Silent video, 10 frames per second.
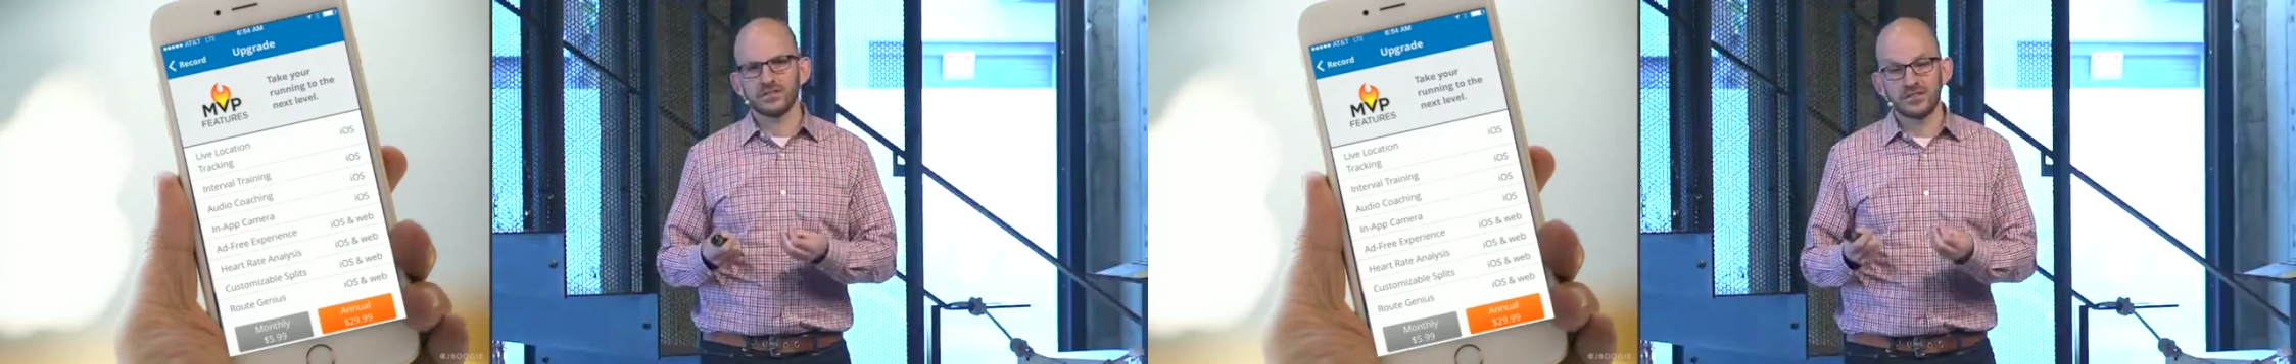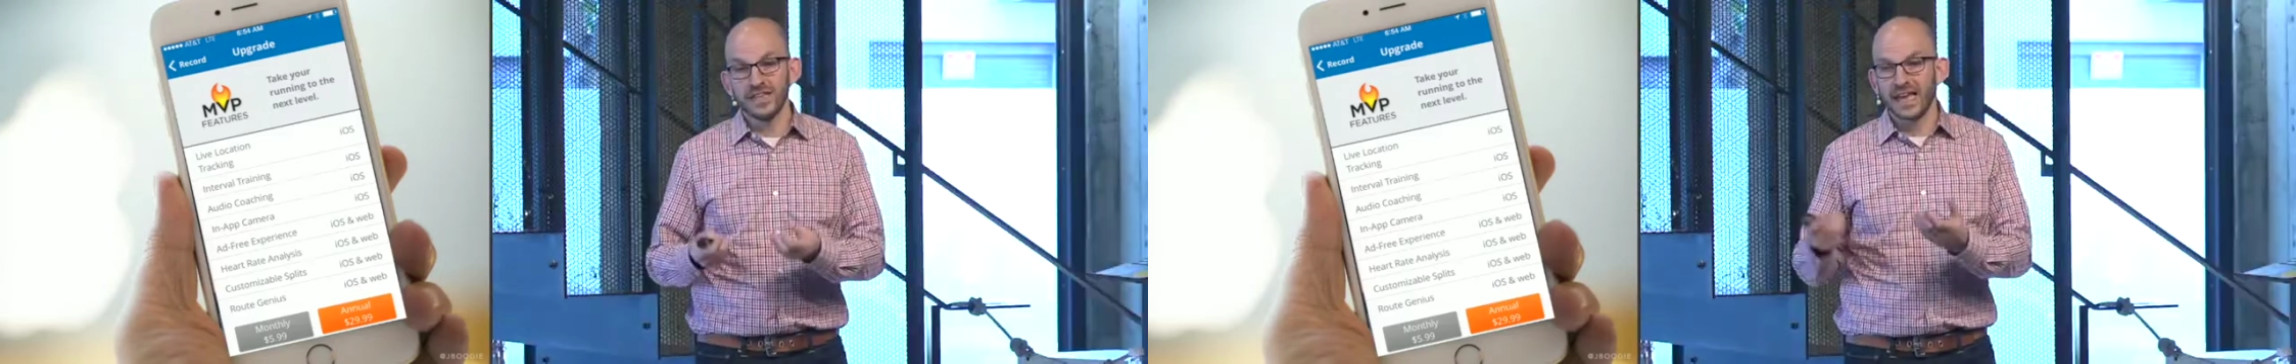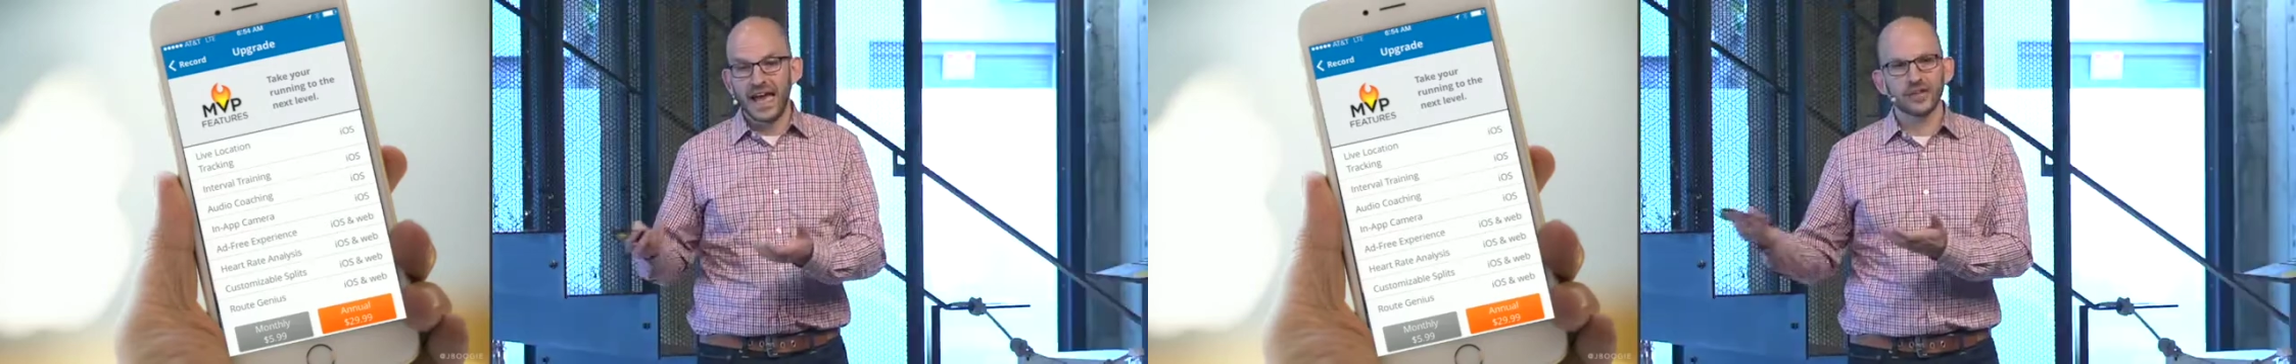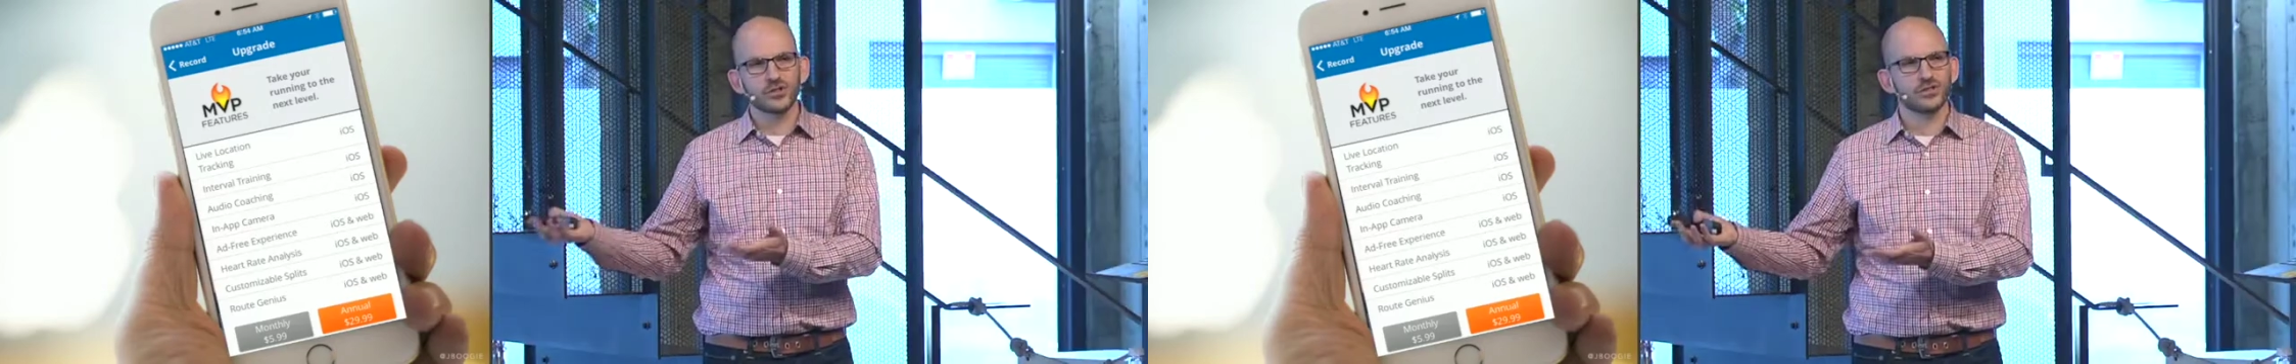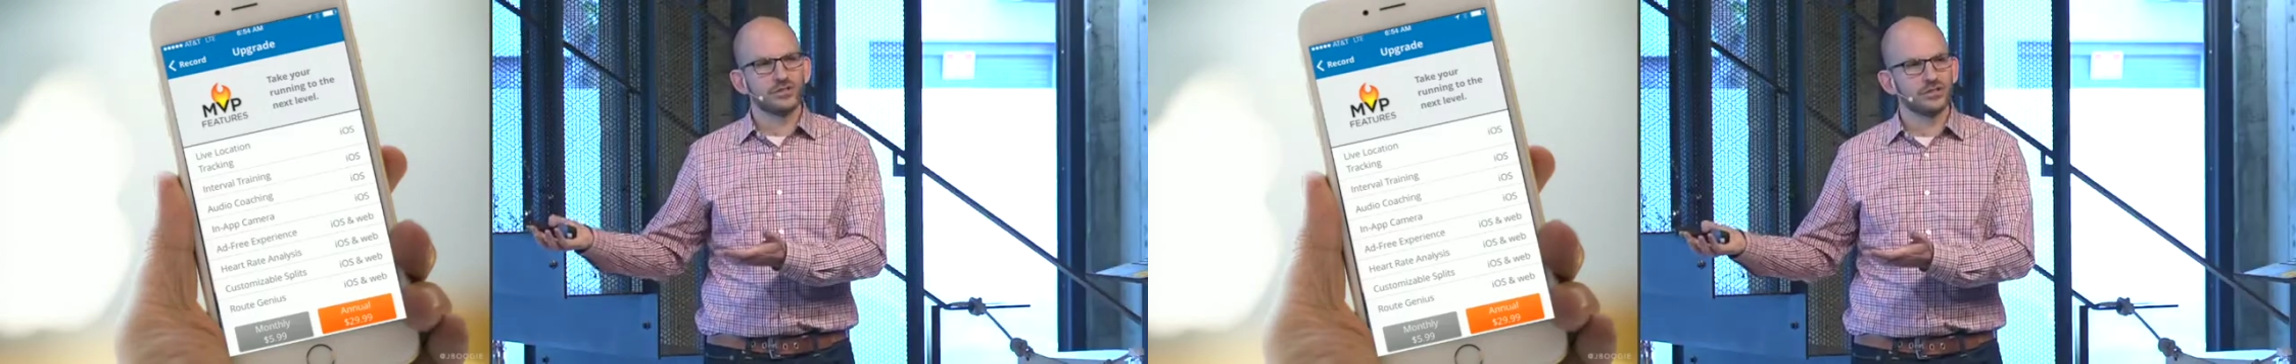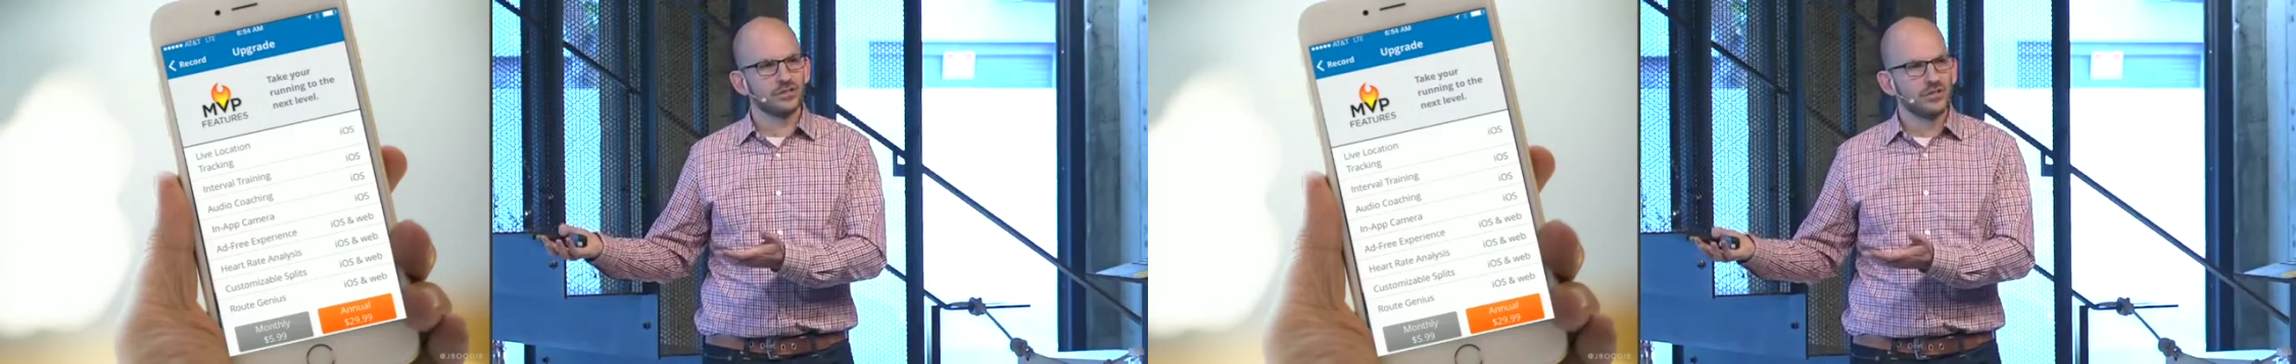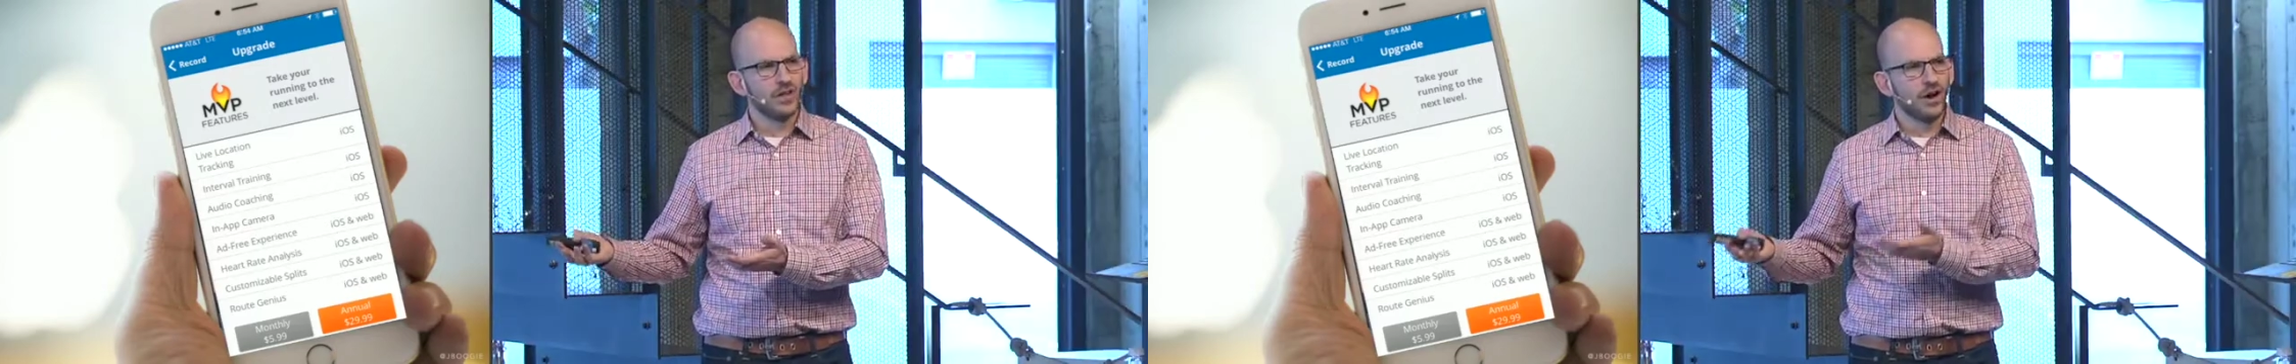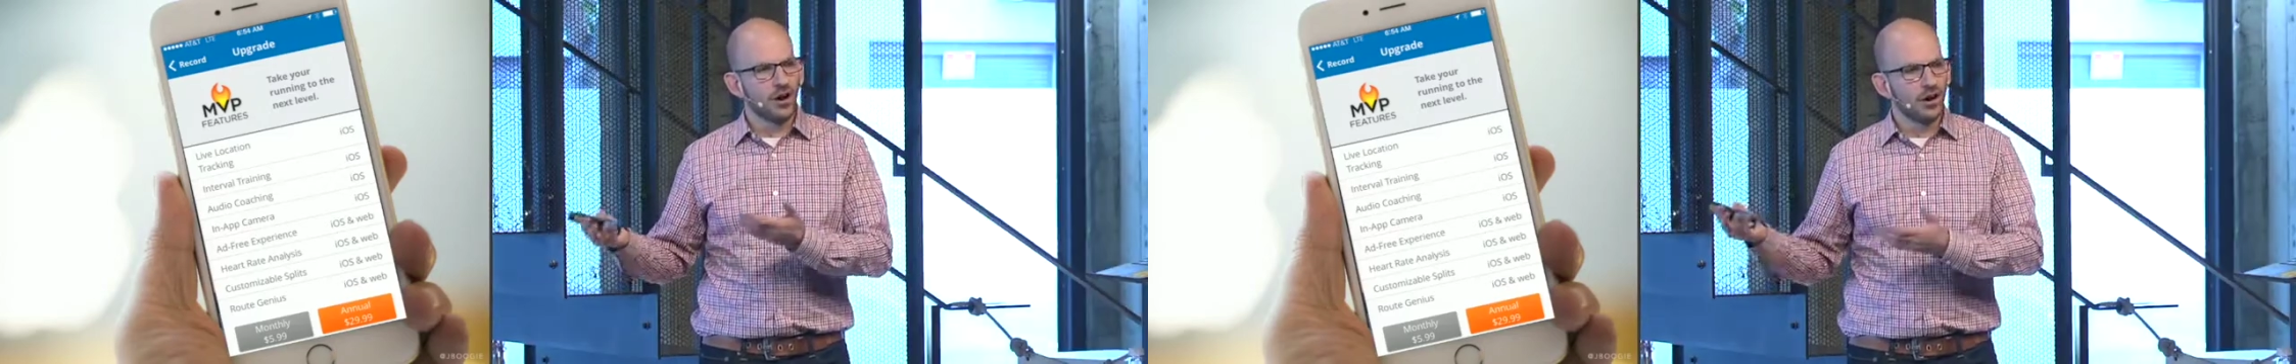to take action
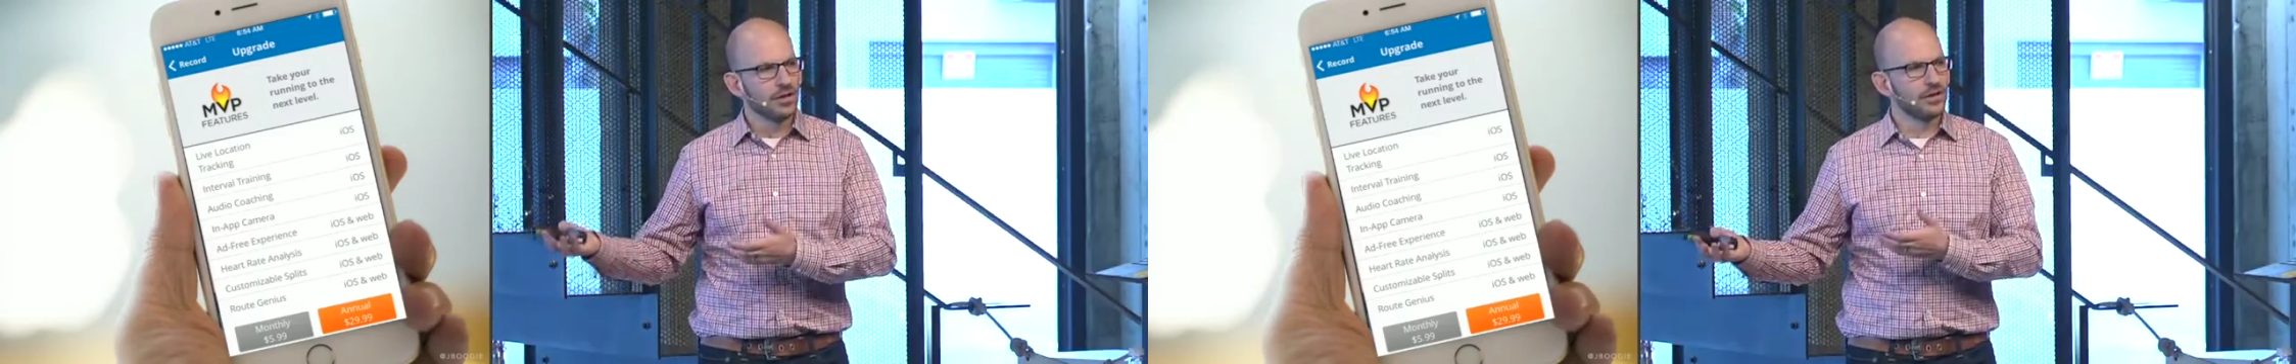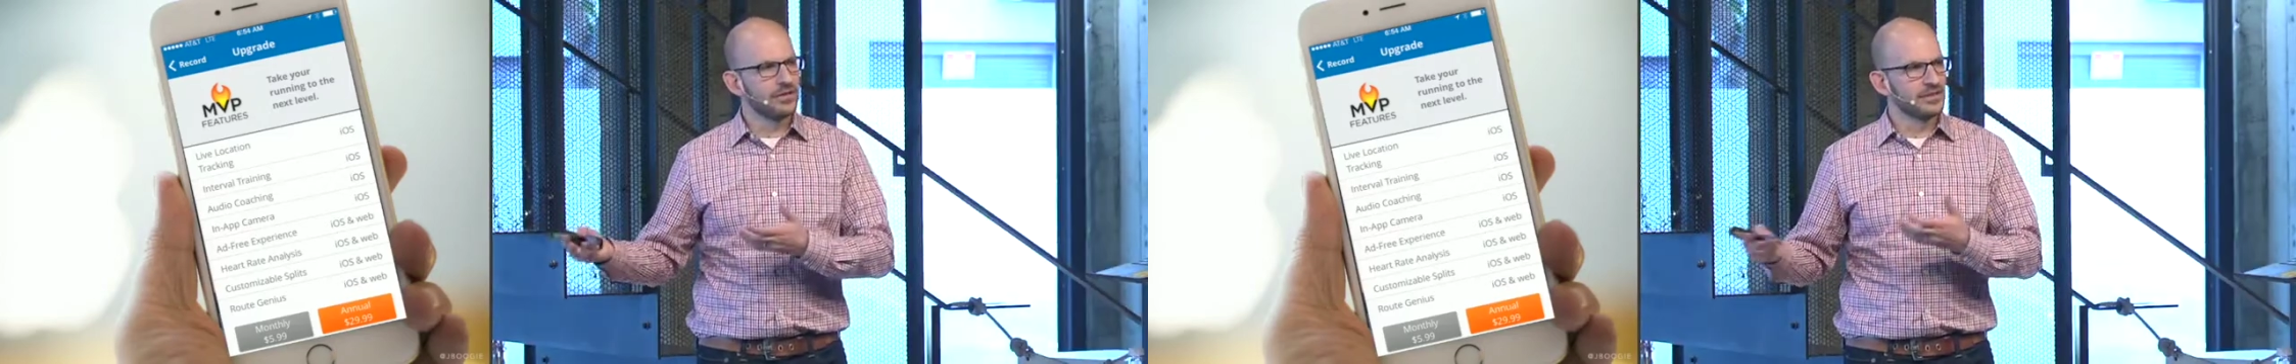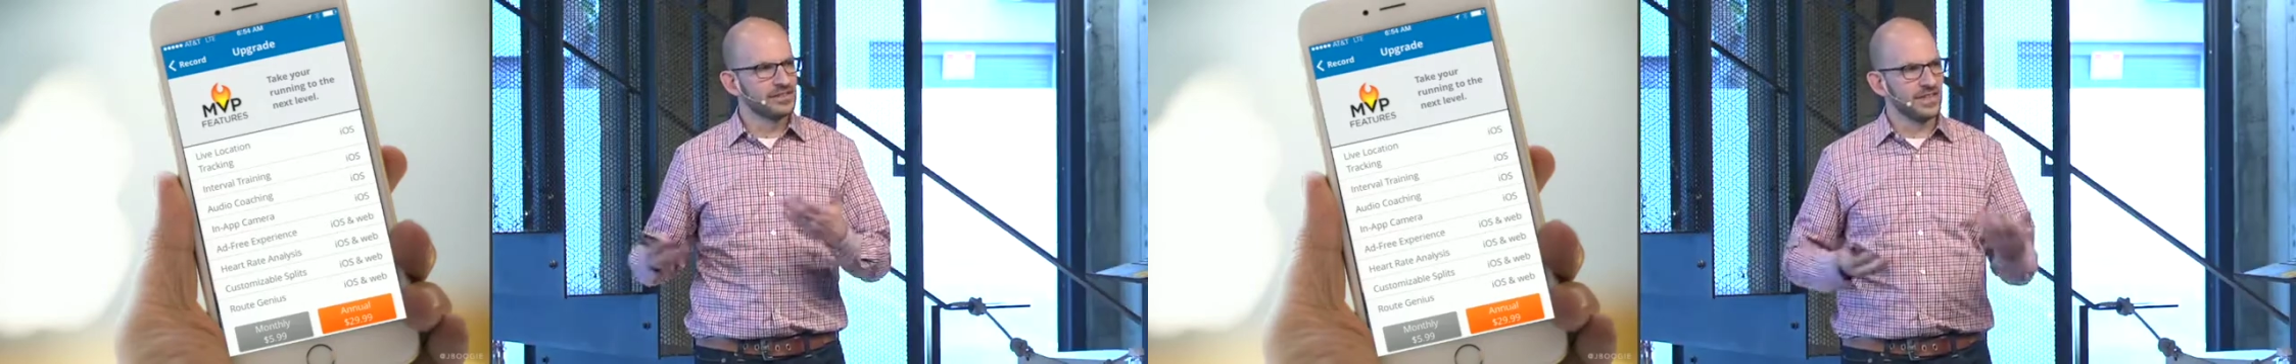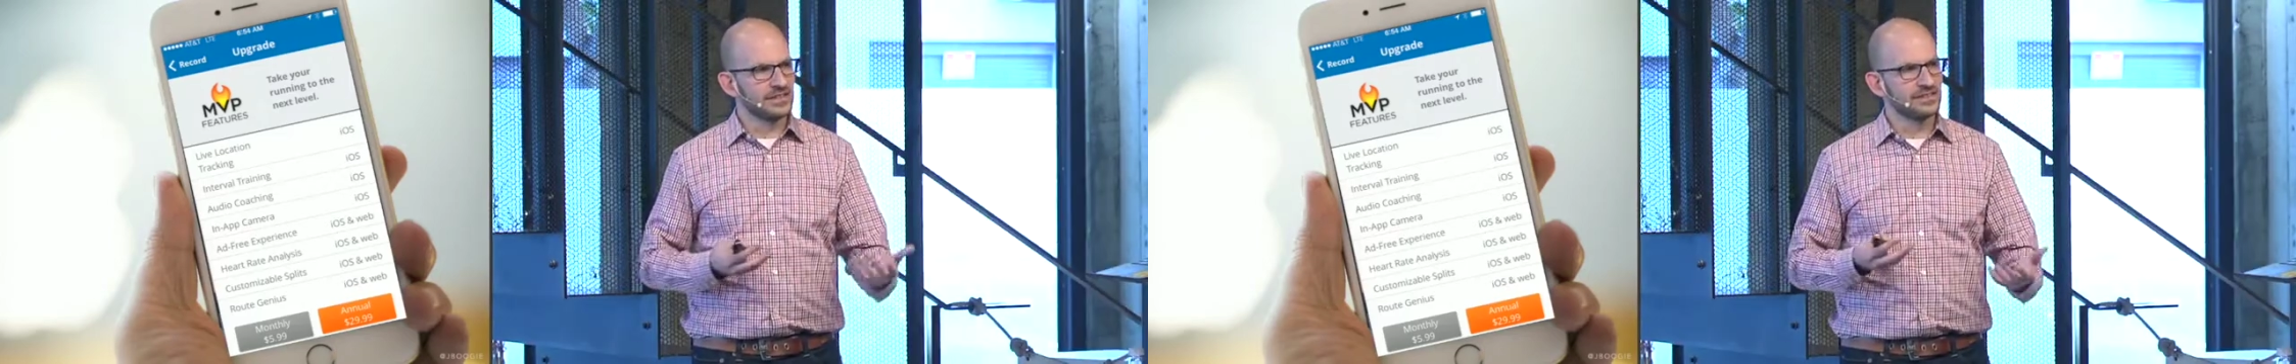on these